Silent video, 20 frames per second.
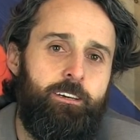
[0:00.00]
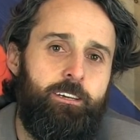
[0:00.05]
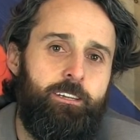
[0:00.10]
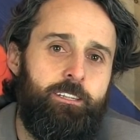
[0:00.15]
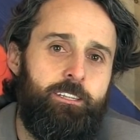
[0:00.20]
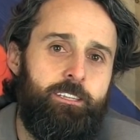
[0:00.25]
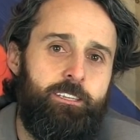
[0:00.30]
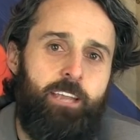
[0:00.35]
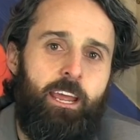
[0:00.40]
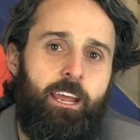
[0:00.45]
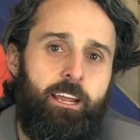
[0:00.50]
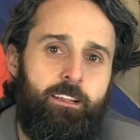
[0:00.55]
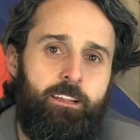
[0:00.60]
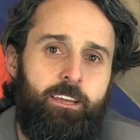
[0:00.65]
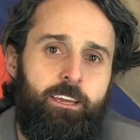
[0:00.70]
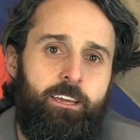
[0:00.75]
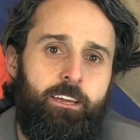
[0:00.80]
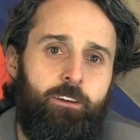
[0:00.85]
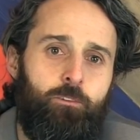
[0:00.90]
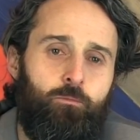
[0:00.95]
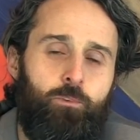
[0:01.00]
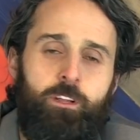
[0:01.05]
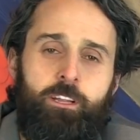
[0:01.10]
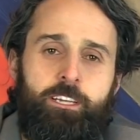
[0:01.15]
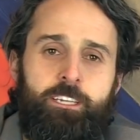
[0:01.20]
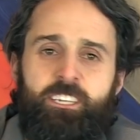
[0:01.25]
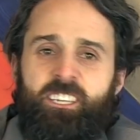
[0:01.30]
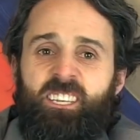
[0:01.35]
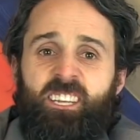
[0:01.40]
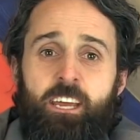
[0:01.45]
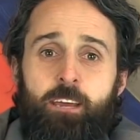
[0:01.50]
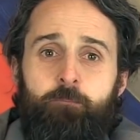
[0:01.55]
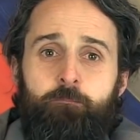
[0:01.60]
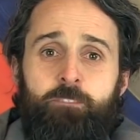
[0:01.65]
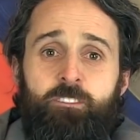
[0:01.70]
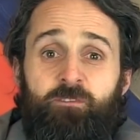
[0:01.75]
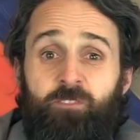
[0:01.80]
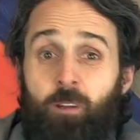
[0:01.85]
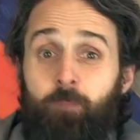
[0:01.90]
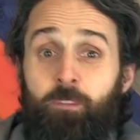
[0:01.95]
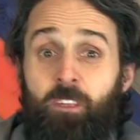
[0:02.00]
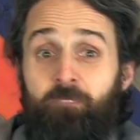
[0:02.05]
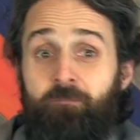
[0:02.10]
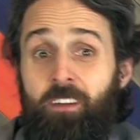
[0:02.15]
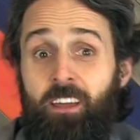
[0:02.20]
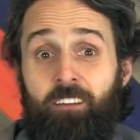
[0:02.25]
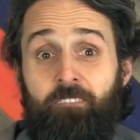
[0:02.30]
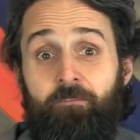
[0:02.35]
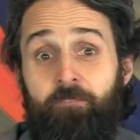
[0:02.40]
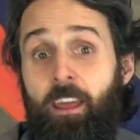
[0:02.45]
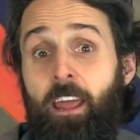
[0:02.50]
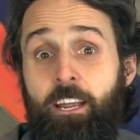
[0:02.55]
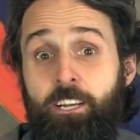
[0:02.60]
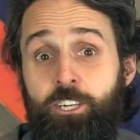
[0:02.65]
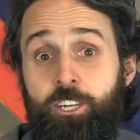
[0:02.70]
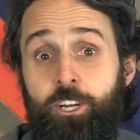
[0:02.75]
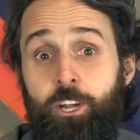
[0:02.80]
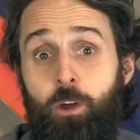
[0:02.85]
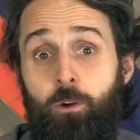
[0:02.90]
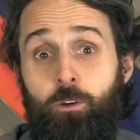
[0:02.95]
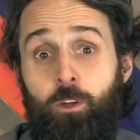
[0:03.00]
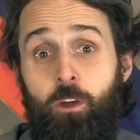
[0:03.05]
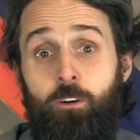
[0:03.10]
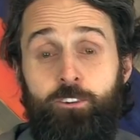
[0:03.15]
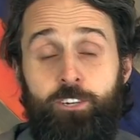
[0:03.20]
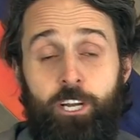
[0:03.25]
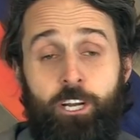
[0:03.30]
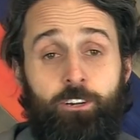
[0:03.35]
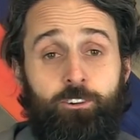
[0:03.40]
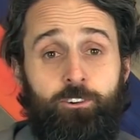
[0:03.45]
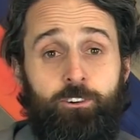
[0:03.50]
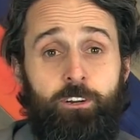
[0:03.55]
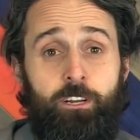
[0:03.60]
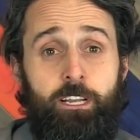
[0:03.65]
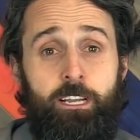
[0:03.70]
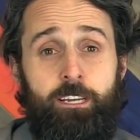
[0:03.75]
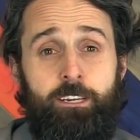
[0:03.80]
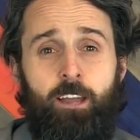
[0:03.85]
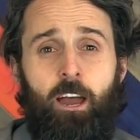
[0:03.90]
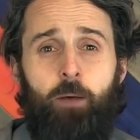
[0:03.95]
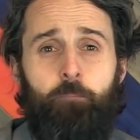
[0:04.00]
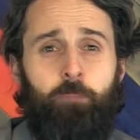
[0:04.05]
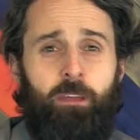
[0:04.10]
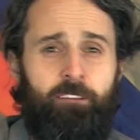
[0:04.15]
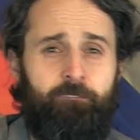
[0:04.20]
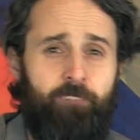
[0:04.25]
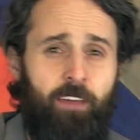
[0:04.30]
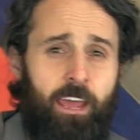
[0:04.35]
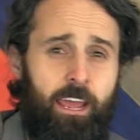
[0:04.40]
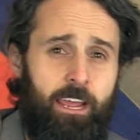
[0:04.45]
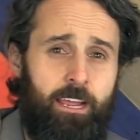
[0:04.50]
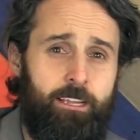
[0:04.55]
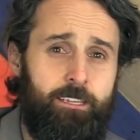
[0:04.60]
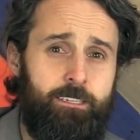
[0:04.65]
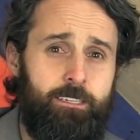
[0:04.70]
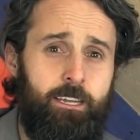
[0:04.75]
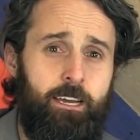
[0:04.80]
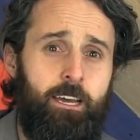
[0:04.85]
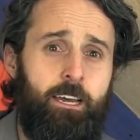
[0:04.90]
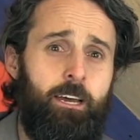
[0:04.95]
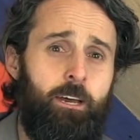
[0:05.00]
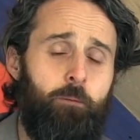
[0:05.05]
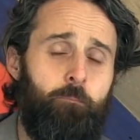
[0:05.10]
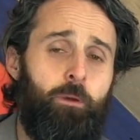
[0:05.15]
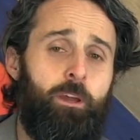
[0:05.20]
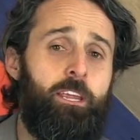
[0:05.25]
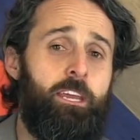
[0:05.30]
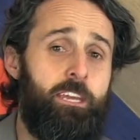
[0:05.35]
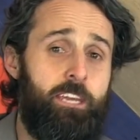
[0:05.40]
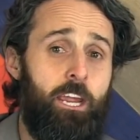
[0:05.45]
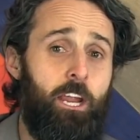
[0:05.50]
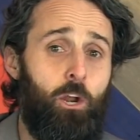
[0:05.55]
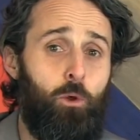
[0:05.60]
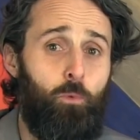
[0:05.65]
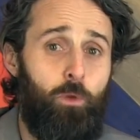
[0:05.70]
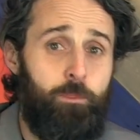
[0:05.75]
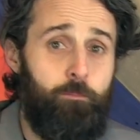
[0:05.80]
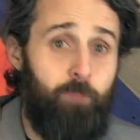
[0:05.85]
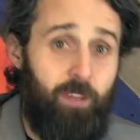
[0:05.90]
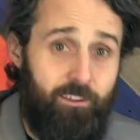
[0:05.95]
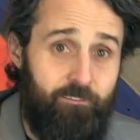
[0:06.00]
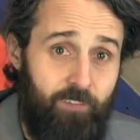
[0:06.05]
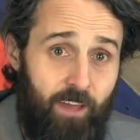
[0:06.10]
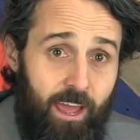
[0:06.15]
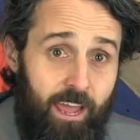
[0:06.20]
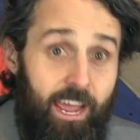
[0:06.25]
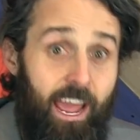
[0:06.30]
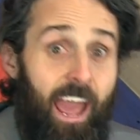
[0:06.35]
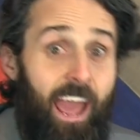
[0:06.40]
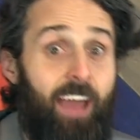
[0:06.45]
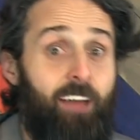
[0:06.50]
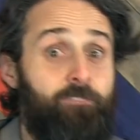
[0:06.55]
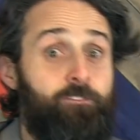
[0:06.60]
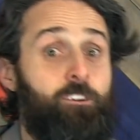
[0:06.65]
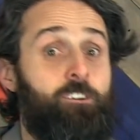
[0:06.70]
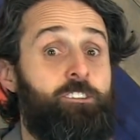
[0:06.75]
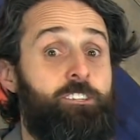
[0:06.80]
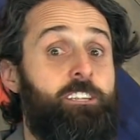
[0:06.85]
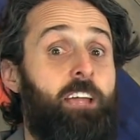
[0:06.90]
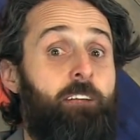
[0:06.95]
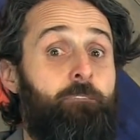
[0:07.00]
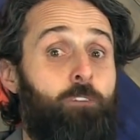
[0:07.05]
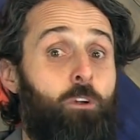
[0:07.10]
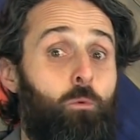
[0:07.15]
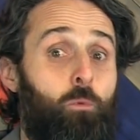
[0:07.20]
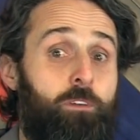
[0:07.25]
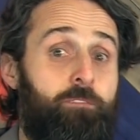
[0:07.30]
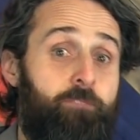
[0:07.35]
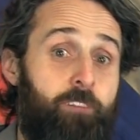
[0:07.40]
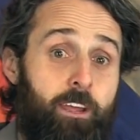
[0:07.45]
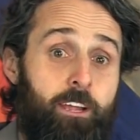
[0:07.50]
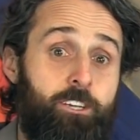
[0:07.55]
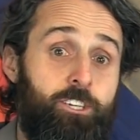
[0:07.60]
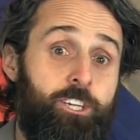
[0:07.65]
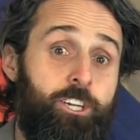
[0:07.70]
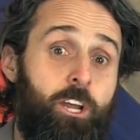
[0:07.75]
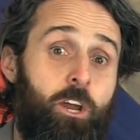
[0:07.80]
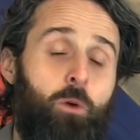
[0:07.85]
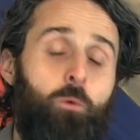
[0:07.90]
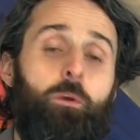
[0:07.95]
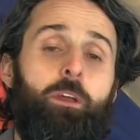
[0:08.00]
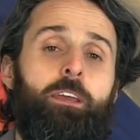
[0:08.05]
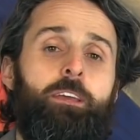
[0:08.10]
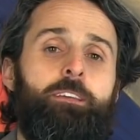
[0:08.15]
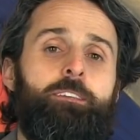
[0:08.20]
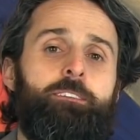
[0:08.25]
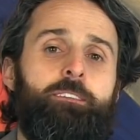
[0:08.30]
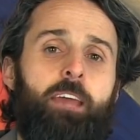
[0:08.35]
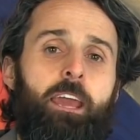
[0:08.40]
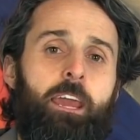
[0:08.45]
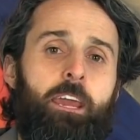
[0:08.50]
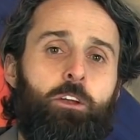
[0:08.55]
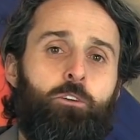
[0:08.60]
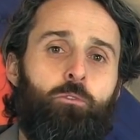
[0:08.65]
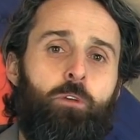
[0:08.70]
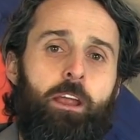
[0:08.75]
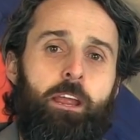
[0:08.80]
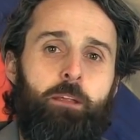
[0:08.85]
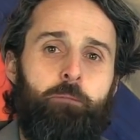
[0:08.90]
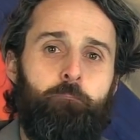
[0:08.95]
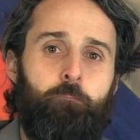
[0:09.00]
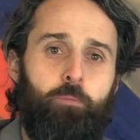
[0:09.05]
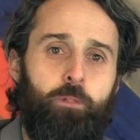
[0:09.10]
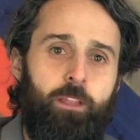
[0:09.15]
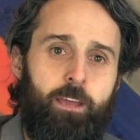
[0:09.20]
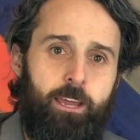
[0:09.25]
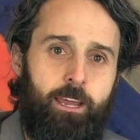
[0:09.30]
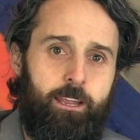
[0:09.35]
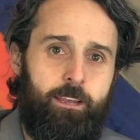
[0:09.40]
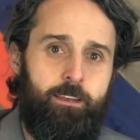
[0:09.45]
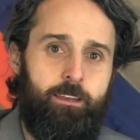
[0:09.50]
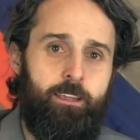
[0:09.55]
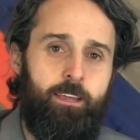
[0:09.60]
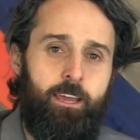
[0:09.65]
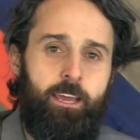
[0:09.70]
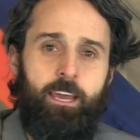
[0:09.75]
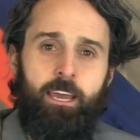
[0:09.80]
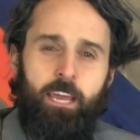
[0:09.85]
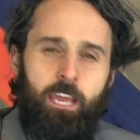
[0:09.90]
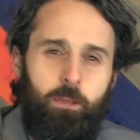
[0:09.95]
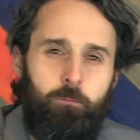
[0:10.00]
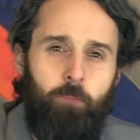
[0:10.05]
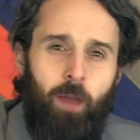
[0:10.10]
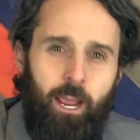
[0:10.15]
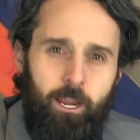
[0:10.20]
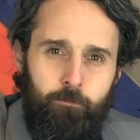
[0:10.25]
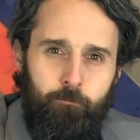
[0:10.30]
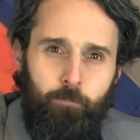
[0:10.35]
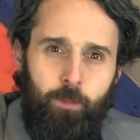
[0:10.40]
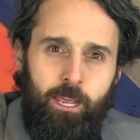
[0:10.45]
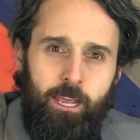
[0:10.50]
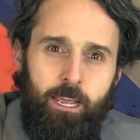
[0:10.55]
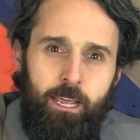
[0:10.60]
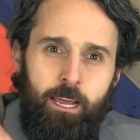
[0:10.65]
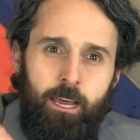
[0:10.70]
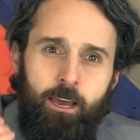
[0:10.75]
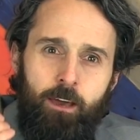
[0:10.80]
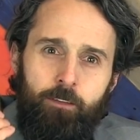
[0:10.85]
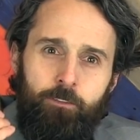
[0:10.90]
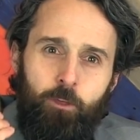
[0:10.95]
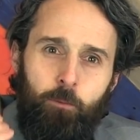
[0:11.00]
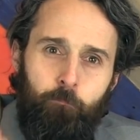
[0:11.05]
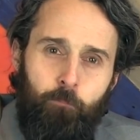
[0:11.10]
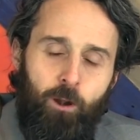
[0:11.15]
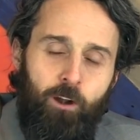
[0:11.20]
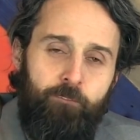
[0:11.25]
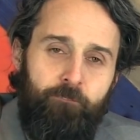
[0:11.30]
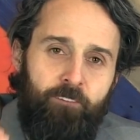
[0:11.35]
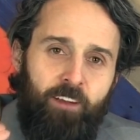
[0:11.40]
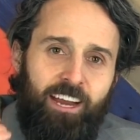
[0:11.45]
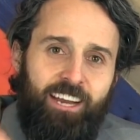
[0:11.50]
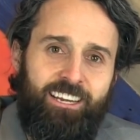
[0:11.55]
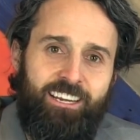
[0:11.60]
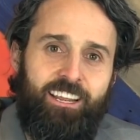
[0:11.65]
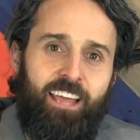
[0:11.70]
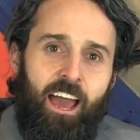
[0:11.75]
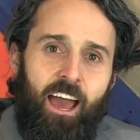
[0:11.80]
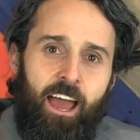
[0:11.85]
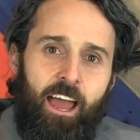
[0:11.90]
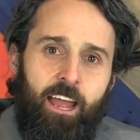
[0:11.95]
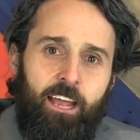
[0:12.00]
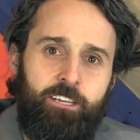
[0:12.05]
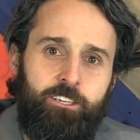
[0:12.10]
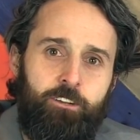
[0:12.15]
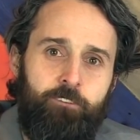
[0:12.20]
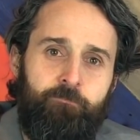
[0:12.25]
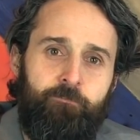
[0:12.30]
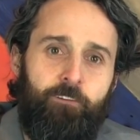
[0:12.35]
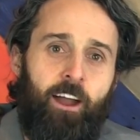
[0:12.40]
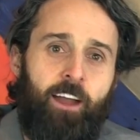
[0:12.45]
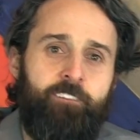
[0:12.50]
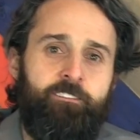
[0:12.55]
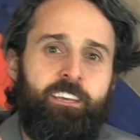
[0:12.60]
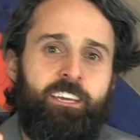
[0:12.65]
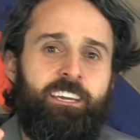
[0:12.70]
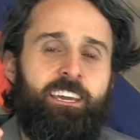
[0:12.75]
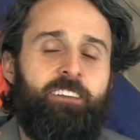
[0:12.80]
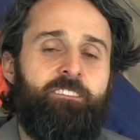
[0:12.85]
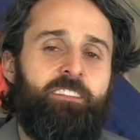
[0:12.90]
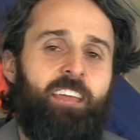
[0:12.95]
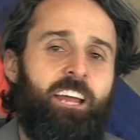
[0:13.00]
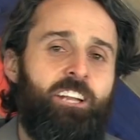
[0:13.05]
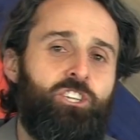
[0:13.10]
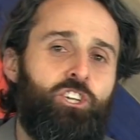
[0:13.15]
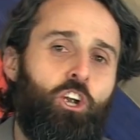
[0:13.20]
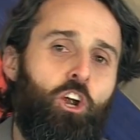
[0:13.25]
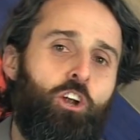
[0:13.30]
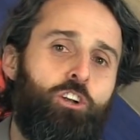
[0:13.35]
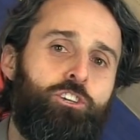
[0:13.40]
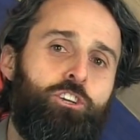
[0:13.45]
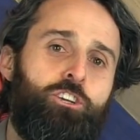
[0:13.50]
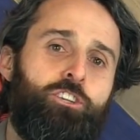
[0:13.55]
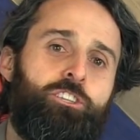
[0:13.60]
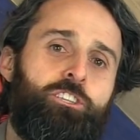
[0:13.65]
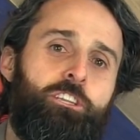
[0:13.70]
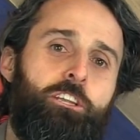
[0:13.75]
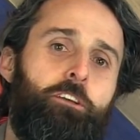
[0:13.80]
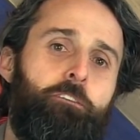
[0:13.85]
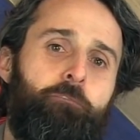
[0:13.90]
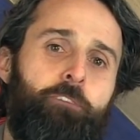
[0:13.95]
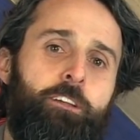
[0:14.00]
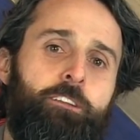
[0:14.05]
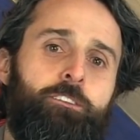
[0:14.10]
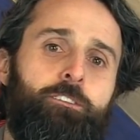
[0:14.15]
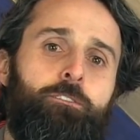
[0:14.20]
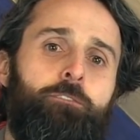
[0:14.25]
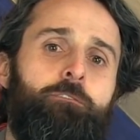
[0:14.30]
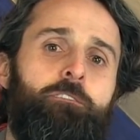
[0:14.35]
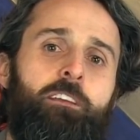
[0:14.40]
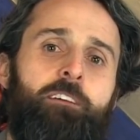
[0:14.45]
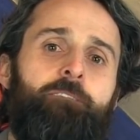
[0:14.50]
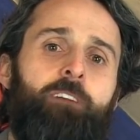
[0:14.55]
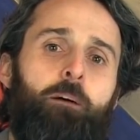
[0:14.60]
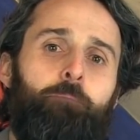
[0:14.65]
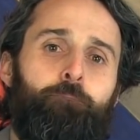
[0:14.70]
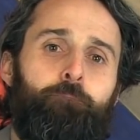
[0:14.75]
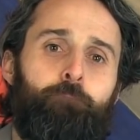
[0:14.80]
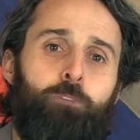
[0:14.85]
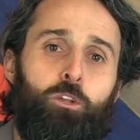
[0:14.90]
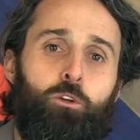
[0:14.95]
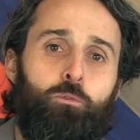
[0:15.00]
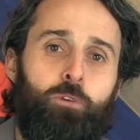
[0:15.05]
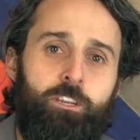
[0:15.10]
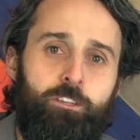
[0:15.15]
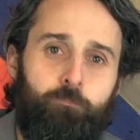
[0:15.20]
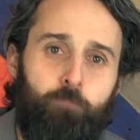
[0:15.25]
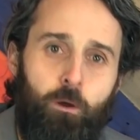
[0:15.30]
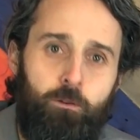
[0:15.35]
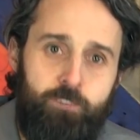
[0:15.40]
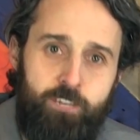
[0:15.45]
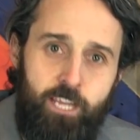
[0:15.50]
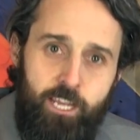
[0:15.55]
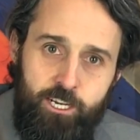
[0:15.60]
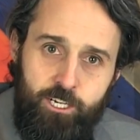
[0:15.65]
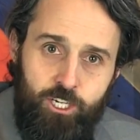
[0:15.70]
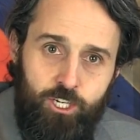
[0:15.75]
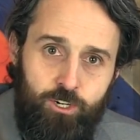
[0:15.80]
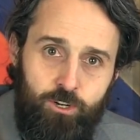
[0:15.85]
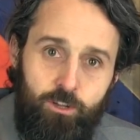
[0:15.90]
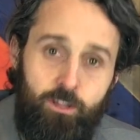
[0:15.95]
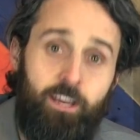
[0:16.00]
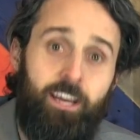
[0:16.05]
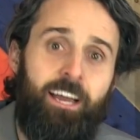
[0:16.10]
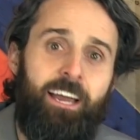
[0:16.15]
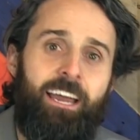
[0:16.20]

Staley really stems from the Vic Fangio coaching tree, not McVay's, but a year with McVay after several with Fangio is a great blend. He might be the perfect guy to finally get that Chargers defense to live up to its potential.